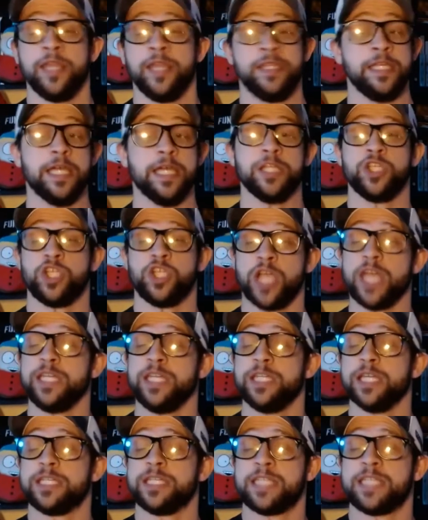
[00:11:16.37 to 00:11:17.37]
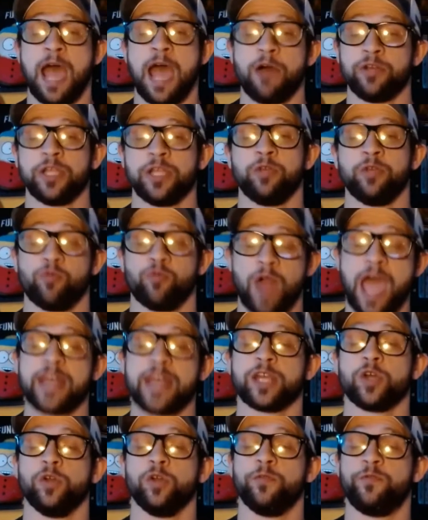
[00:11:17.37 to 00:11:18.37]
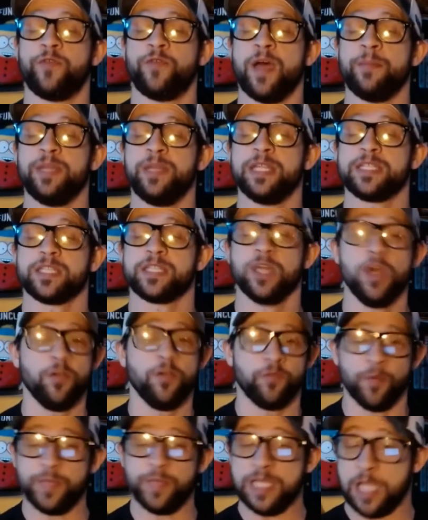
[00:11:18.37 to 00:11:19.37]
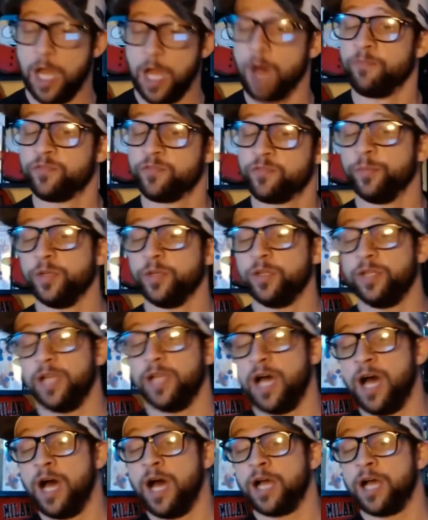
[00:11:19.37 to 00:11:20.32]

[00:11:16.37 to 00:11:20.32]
The agenda-touting radical feminist from the comfortable,